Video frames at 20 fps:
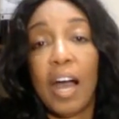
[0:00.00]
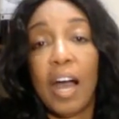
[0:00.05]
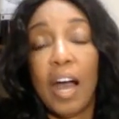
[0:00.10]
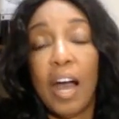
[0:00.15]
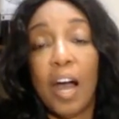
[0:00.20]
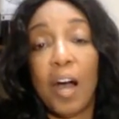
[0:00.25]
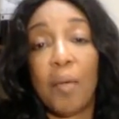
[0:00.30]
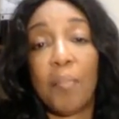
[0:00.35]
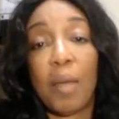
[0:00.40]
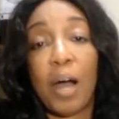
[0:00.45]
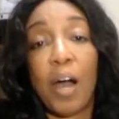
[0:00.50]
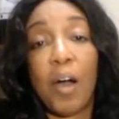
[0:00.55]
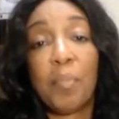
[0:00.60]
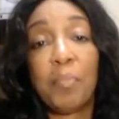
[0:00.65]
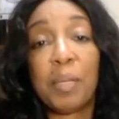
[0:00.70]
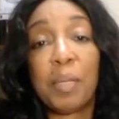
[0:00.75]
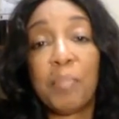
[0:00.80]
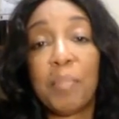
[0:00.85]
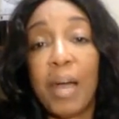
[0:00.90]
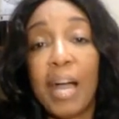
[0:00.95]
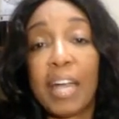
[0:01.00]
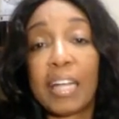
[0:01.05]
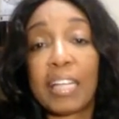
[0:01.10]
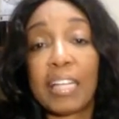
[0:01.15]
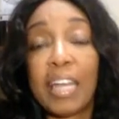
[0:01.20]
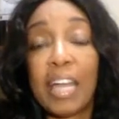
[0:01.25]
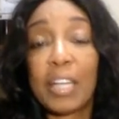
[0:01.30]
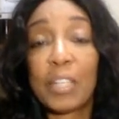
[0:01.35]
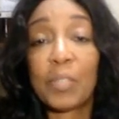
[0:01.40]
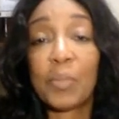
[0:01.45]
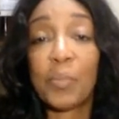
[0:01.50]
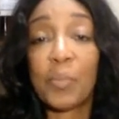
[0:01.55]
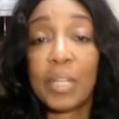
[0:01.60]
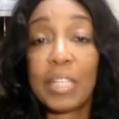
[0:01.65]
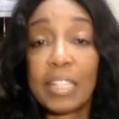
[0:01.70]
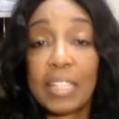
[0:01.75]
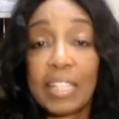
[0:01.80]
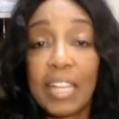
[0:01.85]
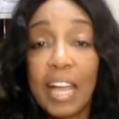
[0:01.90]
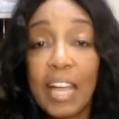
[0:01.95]
I'll be back next
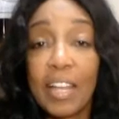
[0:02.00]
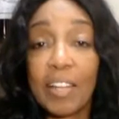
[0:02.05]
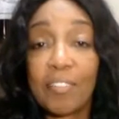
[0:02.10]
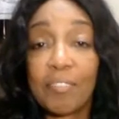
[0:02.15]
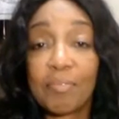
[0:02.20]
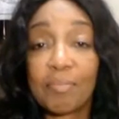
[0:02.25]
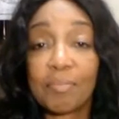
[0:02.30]
Wednesday.